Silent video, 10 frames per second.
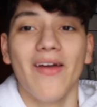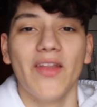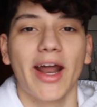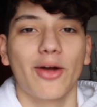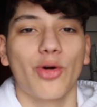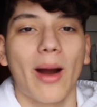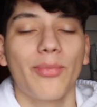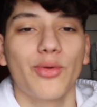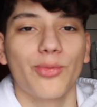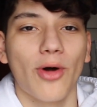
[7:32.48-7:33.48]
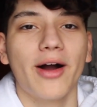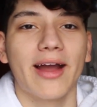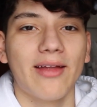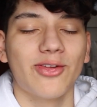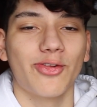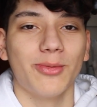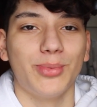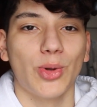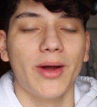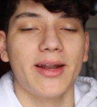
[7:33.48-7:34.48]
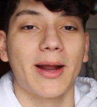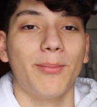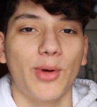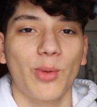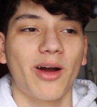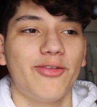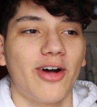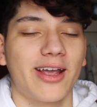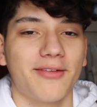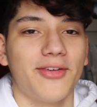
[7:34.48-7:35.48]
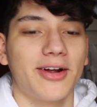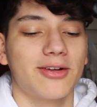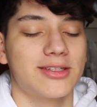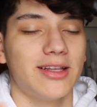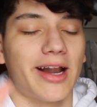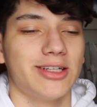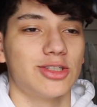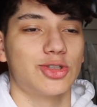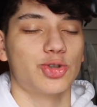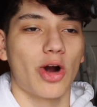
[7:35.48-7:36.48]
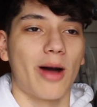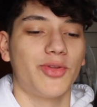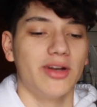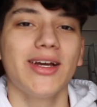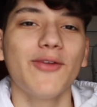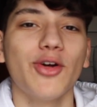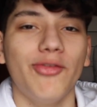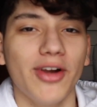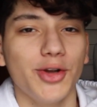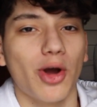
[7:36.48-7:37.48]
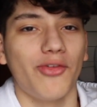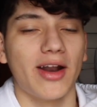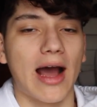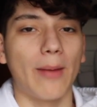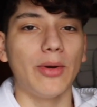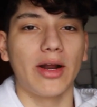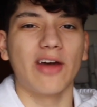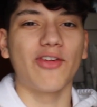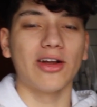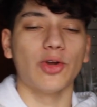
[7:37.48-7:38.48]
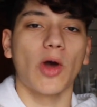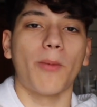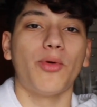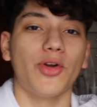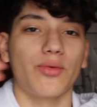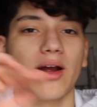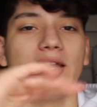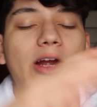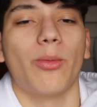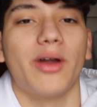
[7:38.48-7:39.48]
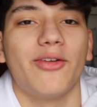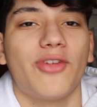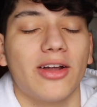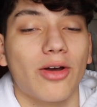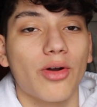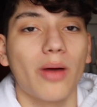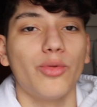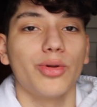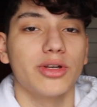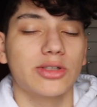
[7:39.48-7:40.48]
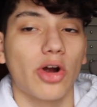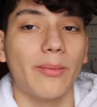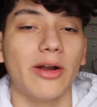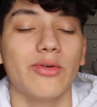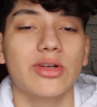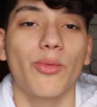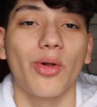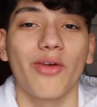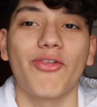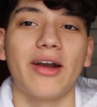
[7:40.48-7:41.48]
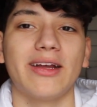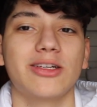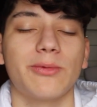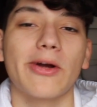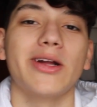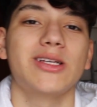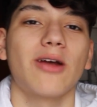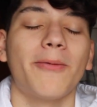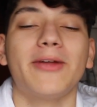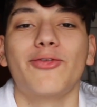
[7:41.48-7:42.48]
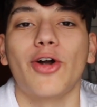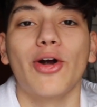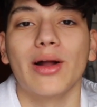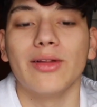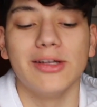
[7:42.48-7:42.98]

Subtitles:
And then I grabbed the wrong end of the blunt and I burnt my fucking fingers, and then I just dropped it. I think I have a video of it happening. If I do, I'll put it right here, but if I don't, I'm really sorry. But it was a really funny experience. I mean, for her at